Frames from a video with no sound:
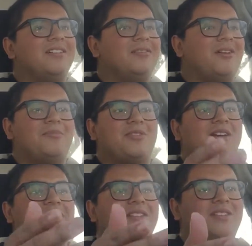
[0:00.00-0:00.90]
while I'm
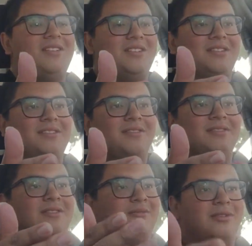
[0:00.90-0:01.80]
driving to
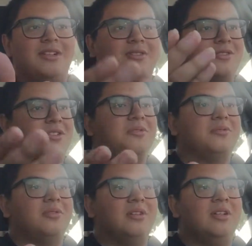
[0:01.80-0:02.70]
work or
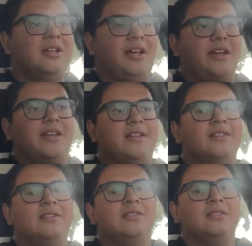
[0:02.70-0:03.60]
school, I could
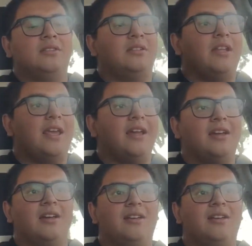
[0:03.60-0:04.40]
take